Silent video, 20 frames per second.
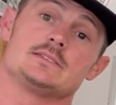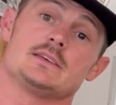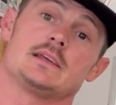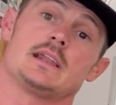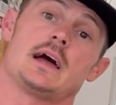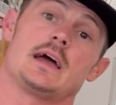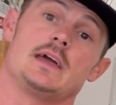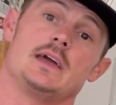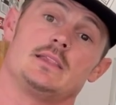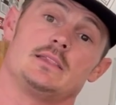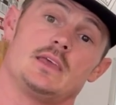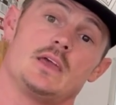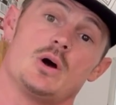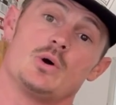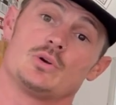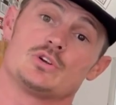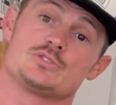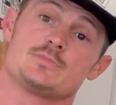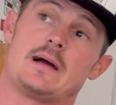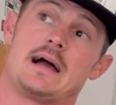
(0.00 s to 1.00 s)
and I hit the
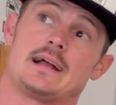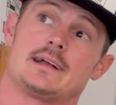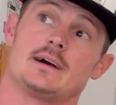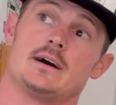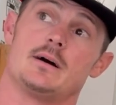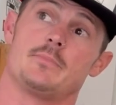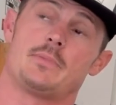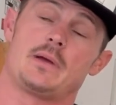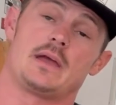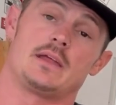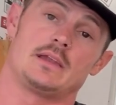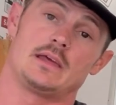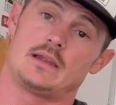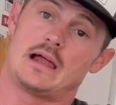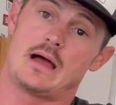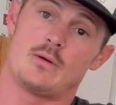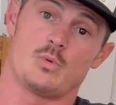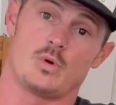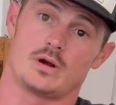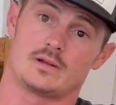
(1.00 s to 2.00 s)
owners back up and
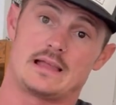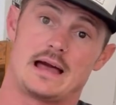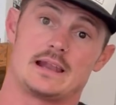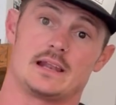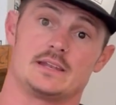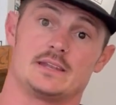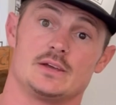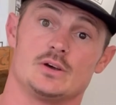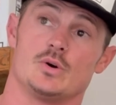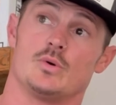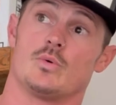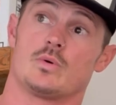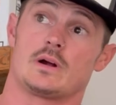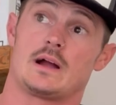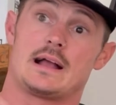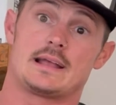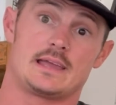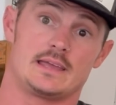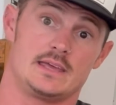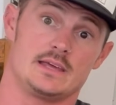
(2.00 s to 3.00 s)
I worked out a deal where
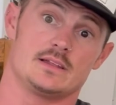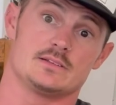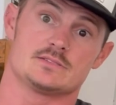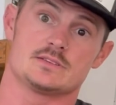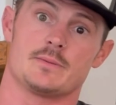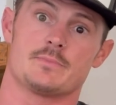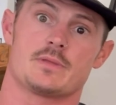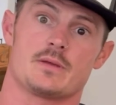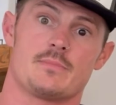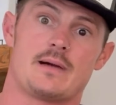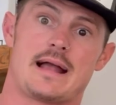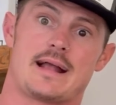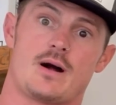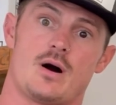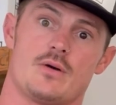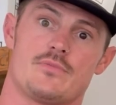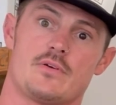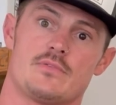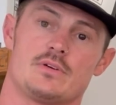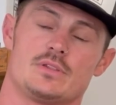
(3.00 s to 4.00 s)
I could get something back
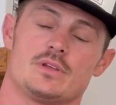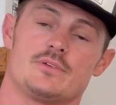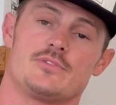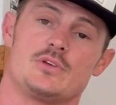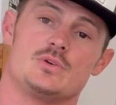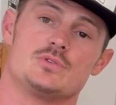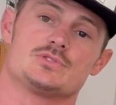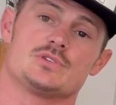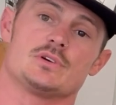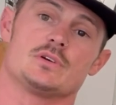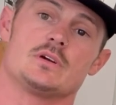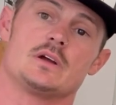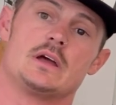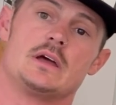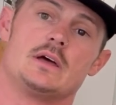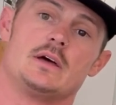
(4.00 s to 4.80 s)
off of it in the future.